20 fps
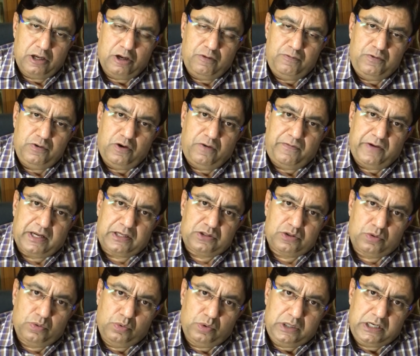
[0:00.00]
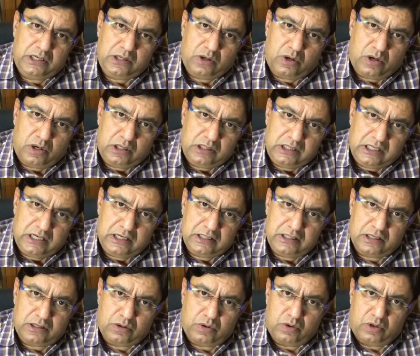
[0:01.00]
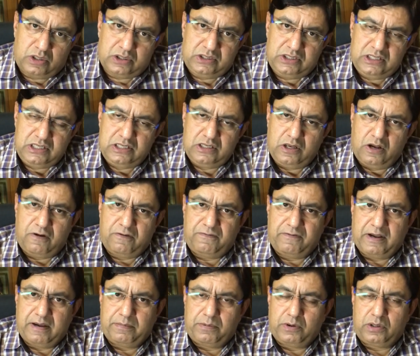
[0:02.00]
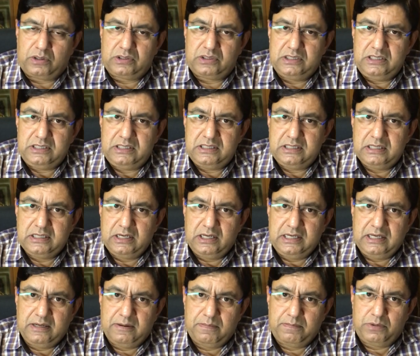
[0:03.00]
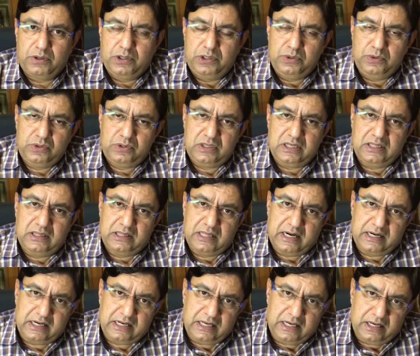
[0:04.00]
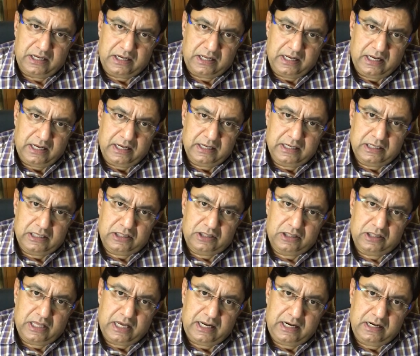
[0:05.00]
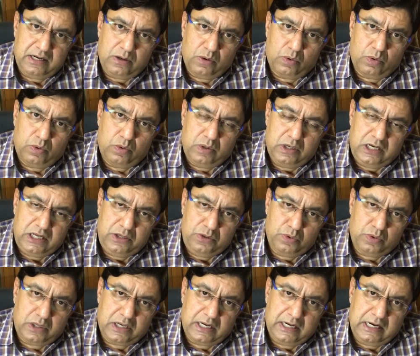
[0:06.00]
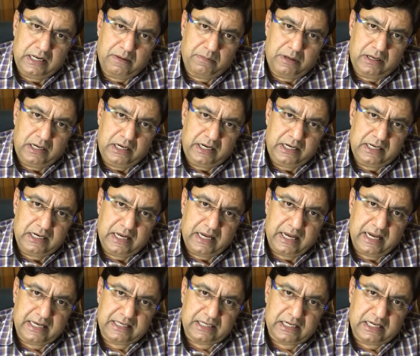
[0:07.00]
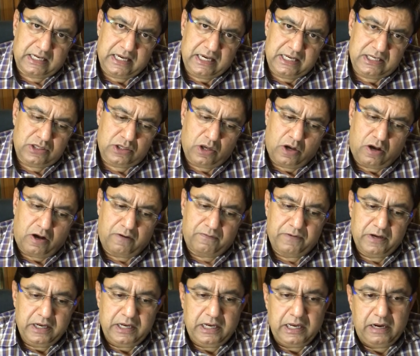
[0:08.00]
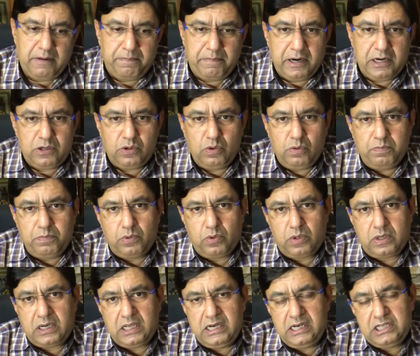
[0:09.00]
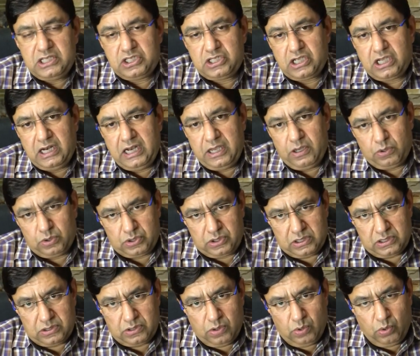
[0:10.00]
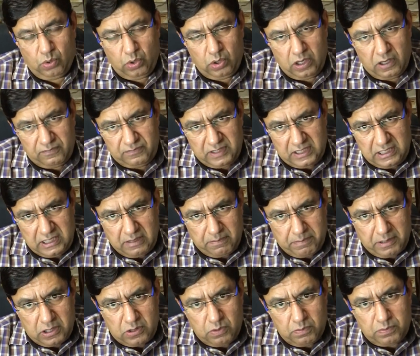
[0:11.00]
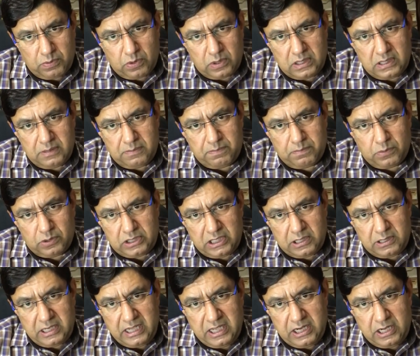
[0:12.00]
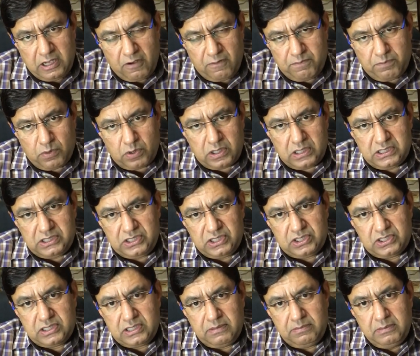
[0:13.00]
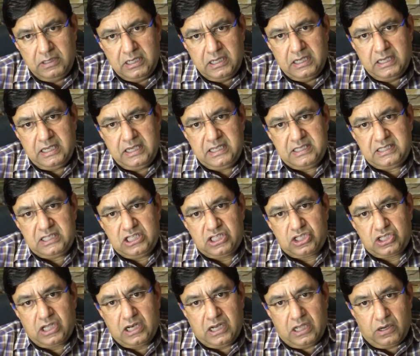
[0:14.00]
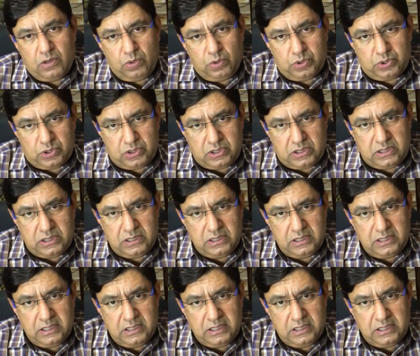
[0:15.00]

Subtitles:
If you have excluded all the other causes of fibrosis produced in that area, then only you can label it as a case of hepatoportal sclerosis. Whole of that that area of portal system is sclerosed.